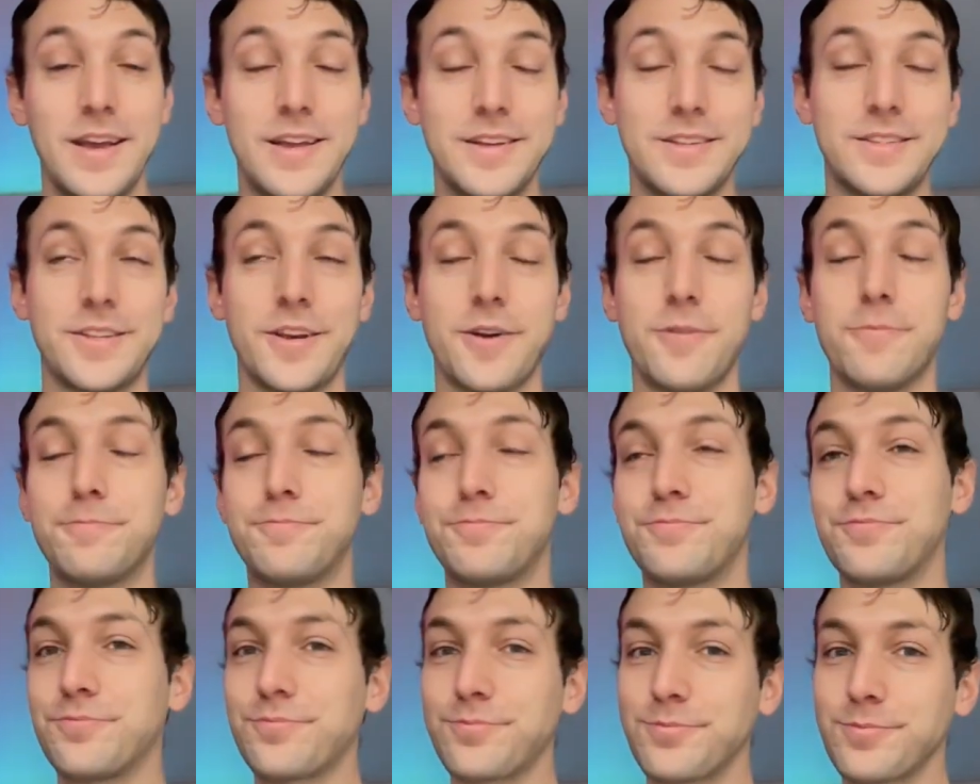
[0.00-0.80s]
So
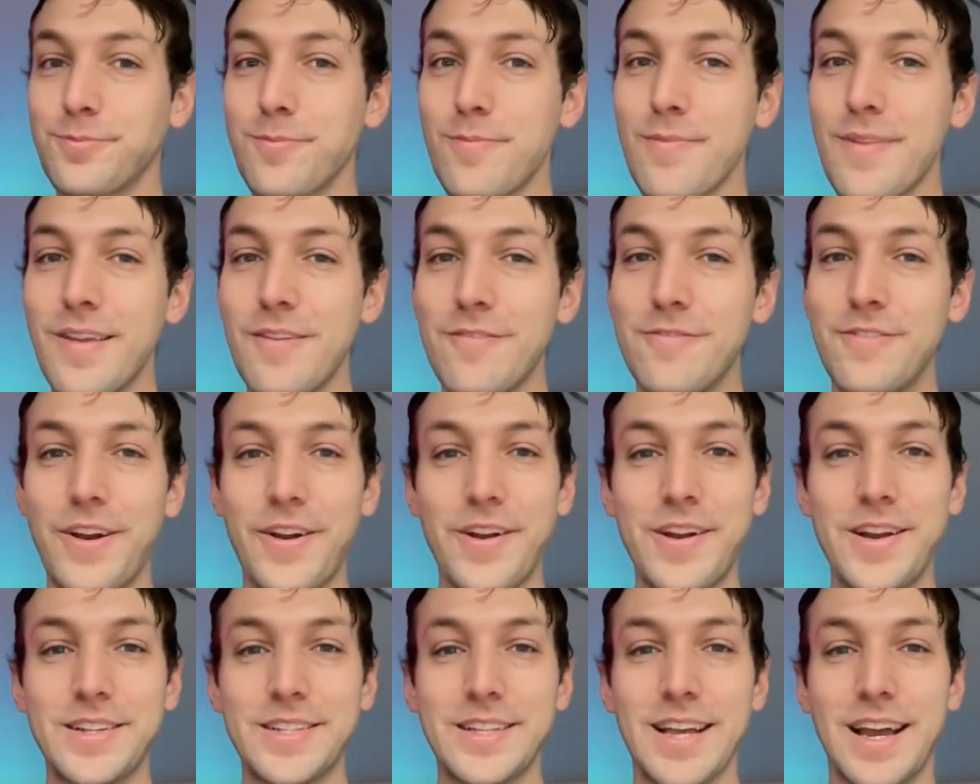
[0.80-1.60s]

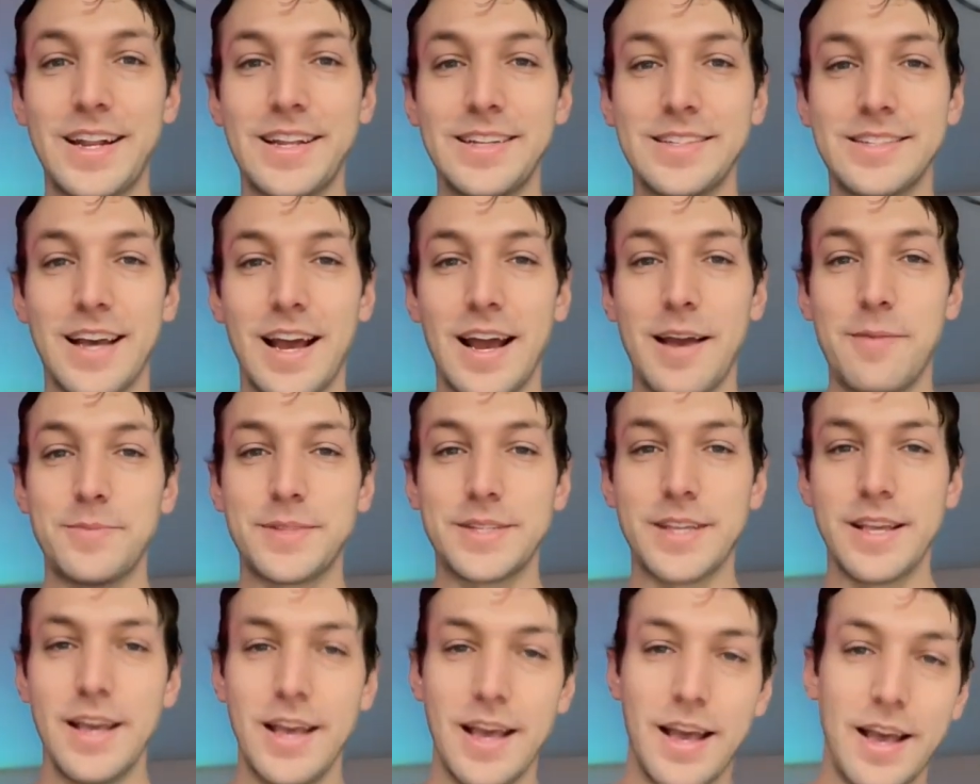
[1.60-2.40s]
very exciting
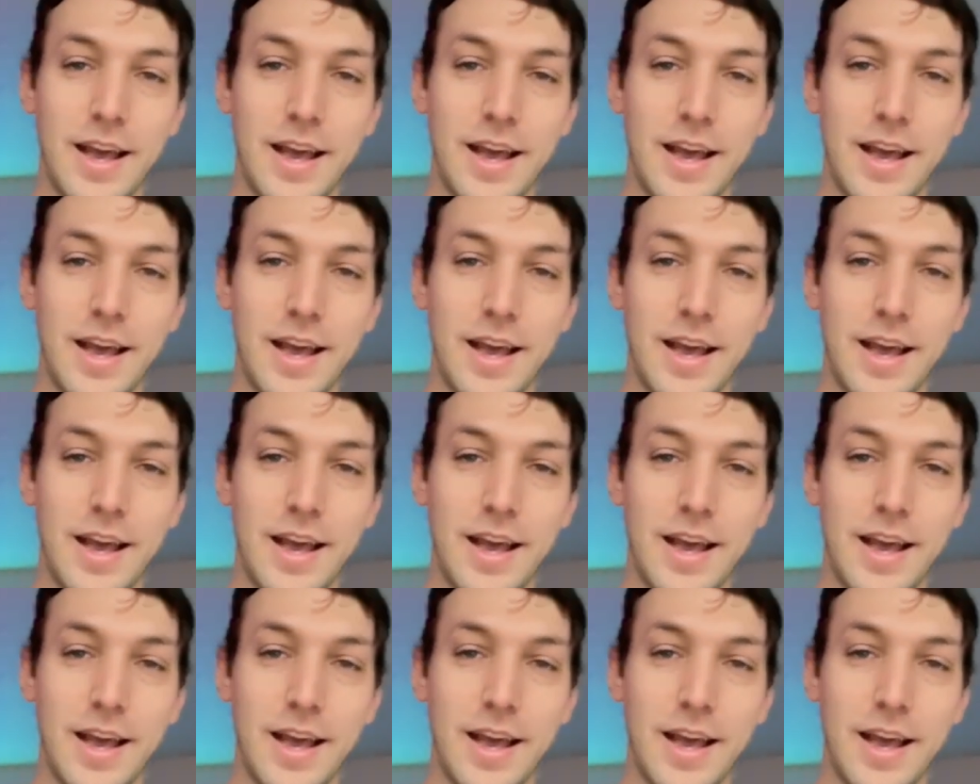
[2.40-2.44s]
times.